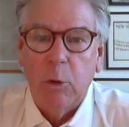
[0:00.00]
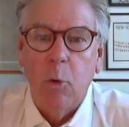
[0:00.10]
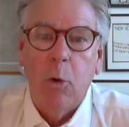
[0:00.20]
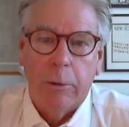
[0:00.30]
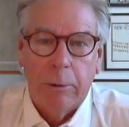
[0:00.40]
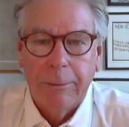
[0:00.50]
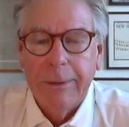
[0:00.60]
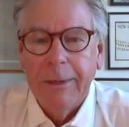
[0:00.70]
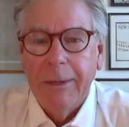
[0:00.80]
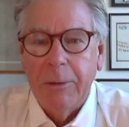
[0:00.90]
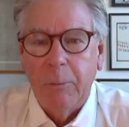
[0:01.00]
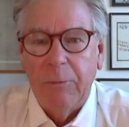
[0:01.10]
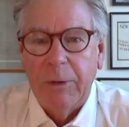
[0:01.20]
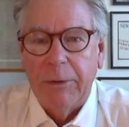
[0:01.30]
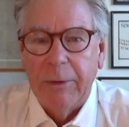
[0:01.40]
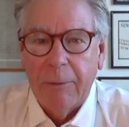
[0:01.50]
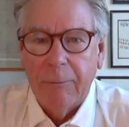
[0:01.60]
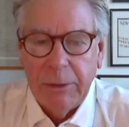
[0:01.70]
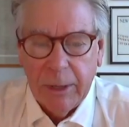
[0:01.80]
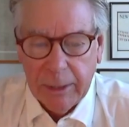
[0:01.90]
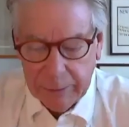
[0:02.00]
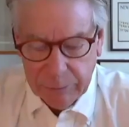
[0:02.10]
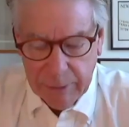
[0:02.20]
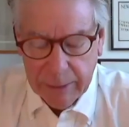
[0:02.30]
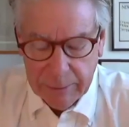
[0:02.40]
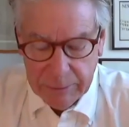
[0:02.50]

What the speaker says: corner we've ever done on a Dragon.